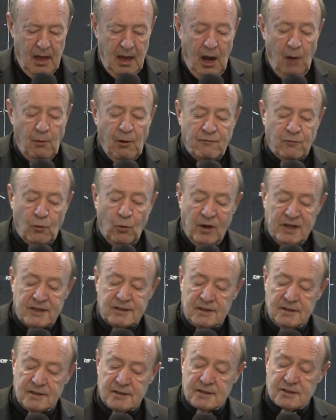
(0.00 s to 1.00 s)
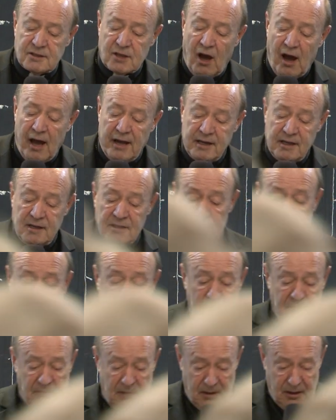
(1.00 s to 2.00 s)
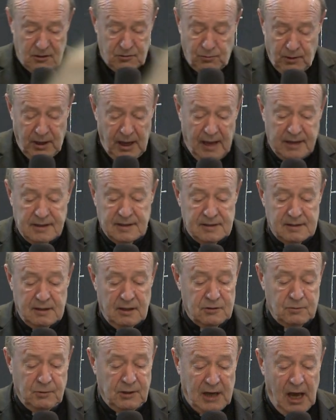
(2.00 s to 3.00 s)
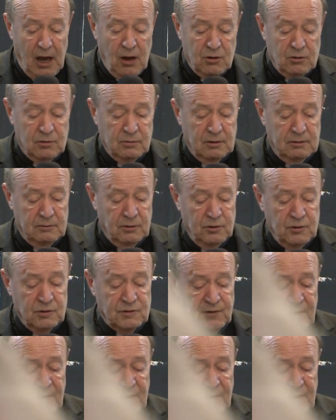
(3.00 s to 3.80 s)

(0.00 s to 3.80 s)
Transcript: However, Western societies, as we know, whose